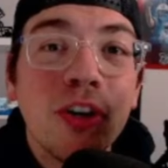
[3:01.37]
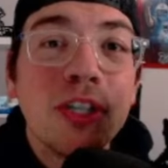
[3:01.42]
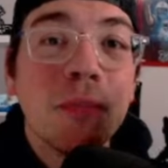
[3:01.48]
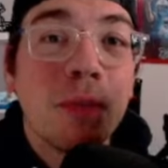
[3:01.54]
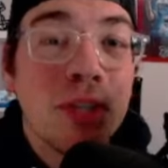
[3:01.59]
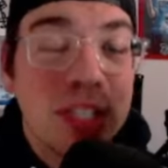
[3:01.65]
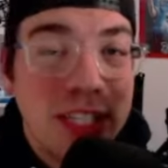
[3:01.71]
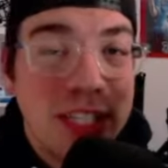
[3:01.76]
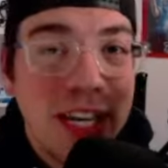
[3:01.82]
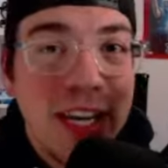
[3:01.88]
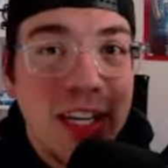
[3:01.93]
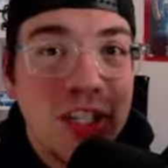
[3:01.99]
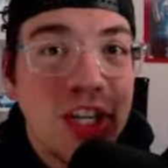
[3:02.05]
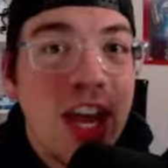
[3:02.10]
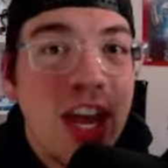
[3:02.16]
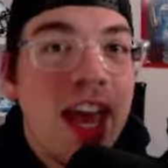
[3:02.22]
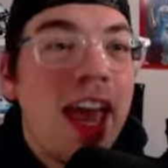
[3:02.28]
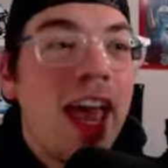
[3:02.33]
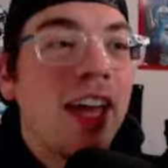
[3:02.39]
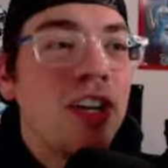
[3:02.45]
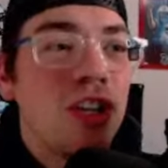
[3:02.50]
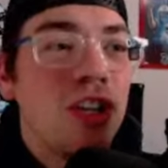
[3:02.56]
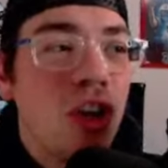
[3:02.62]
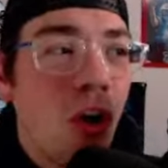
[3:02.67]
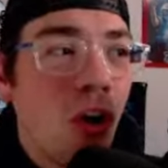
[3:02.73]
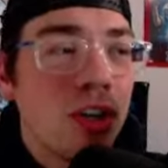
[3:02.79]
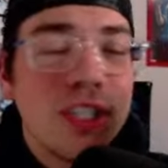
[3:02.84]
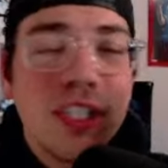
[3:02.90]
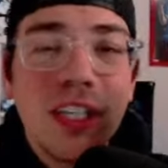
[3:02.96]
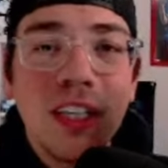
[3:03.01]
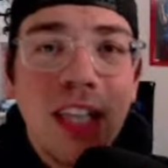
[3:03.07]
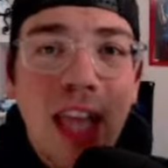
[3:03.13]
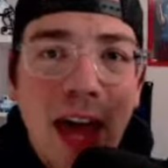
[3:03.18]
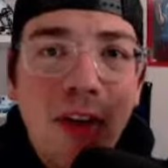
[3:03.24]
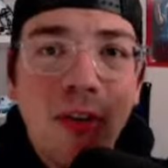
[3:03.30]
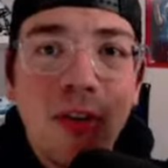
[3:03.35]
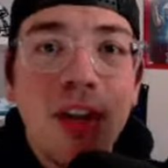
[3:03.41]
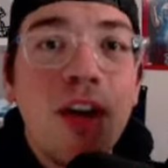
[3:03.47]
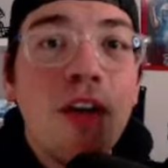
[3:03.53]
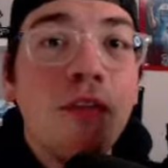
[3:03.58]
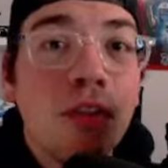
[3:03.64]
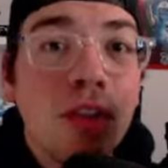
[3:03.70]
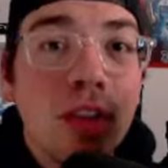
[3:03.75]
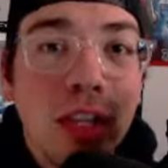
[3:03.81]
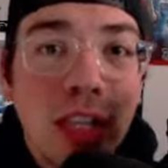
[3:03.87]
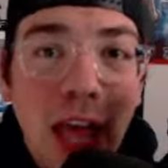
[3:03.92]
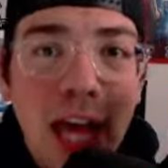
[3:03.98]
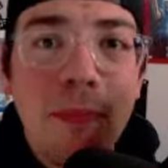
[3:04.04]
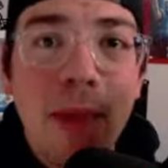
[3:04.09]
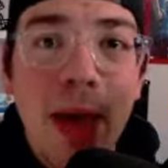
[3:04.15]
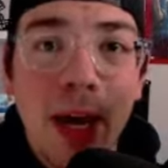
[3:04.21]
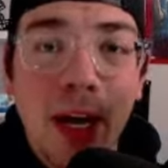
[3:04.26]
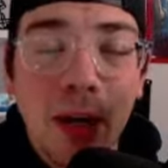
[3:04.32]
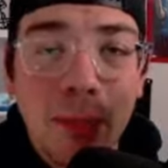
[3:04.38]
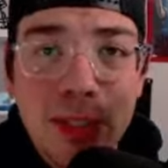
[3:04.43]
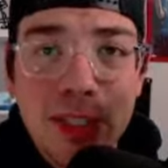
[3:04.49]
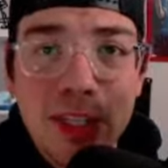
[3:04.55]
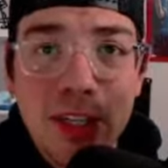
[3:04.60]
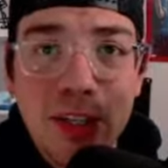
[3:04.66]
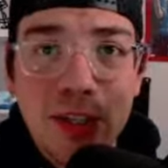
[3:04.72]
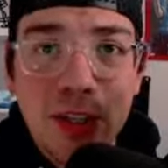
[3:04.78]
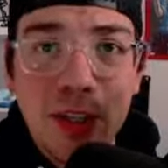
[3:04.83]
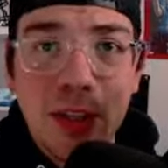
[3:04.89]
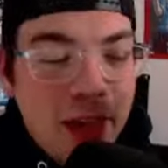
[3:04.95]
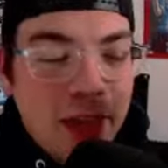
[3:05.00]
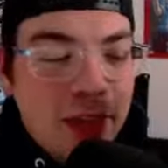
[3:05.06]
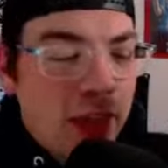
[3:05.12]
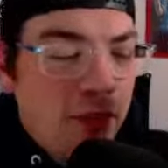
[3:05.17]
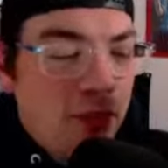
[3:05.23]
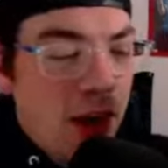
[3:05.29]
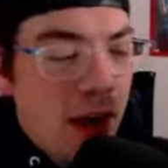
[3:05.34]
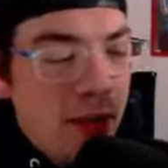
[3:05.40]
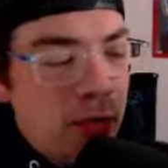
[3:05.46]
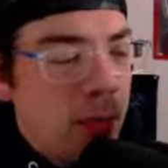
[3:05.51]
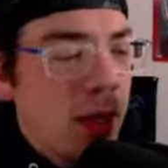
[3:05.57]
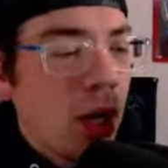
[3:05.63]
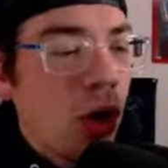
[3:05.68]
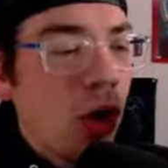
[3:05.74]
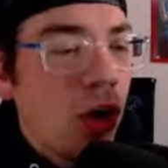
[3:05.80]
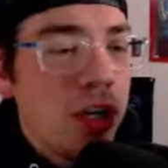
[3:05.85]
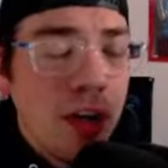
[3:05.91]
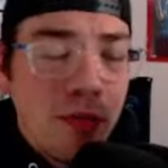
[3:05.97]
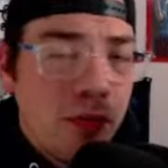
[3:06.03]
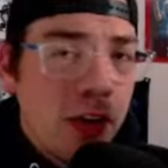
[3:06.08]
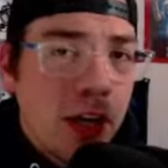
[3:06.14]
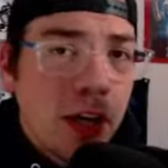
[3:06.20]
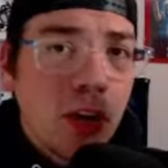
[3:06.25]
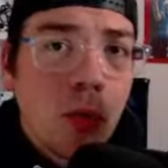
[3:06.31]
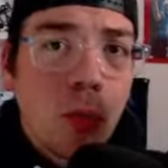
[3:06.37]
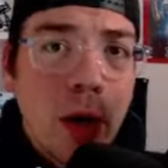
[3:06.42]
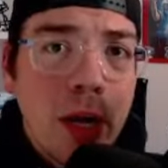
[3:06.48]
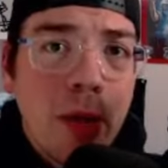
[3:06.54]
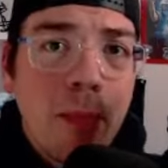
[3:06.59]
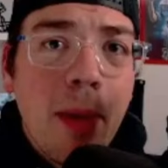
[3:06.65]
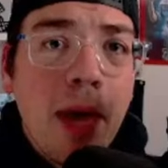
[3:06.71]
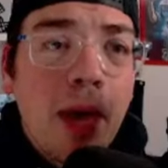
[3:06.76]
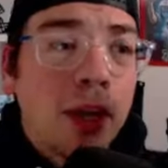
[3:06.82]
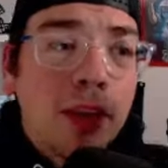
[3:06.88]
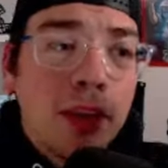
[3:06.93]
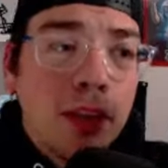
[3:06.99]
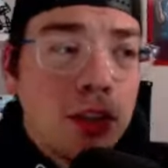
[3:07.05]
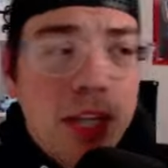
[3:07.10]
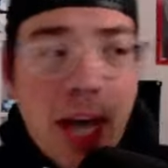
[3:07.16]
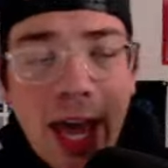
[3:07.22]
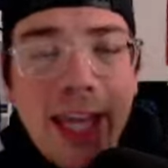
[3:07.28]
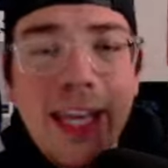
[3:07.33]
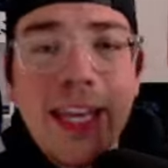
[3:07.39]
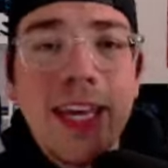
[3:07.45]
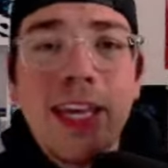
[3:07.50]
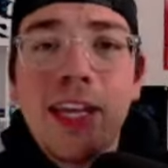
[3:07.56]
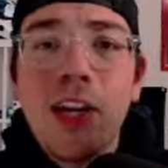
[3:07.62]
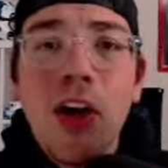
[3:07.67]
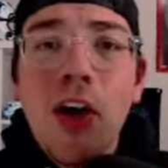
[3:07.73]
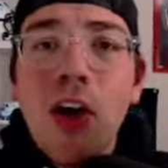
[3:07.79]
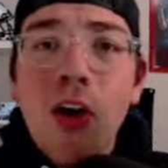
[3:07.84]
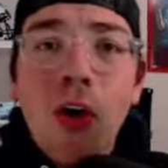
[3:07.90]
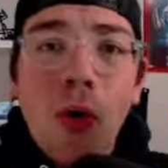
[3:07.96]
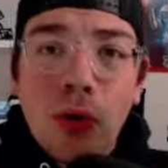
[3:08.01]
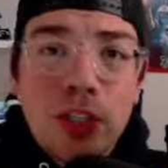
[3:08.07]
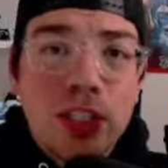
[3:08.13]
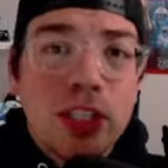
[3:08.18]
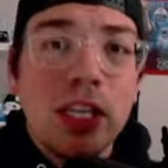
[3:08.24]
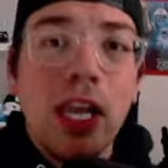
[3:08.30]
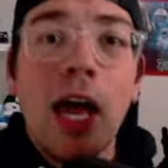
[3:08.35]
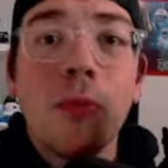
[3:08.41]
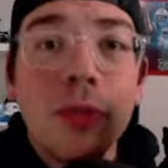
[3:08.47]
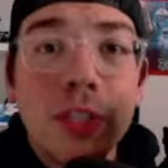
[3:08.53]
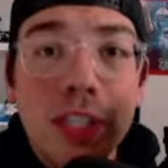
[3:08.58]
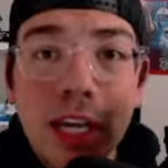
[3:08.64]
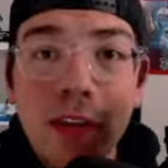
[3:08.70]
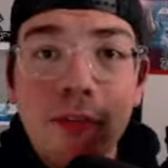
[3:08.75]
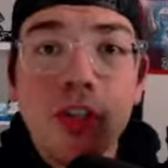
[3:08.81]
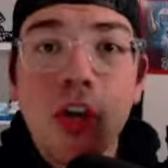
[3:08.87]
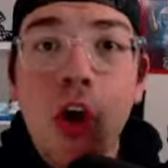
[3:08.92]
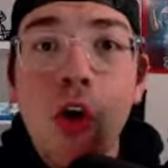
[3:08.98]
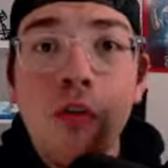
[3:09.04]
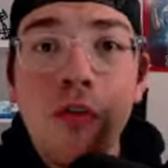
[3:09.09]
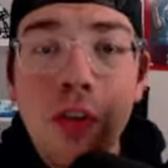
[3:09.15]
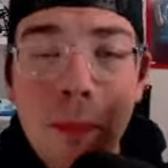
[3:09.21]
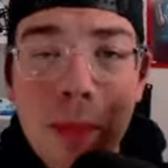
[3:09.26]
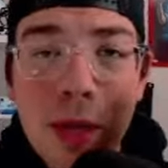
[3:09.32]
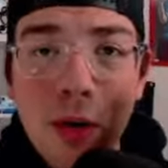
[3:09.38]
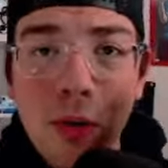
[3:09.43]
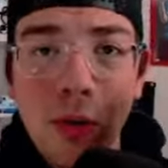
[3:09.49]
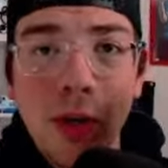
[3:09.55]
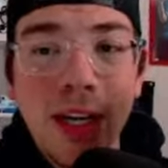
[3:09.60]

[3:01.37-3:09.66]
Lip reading: percentage and yards allowed for the linebacker position. They've never been good defending the running back, the tight end, or slot receivers over the middle.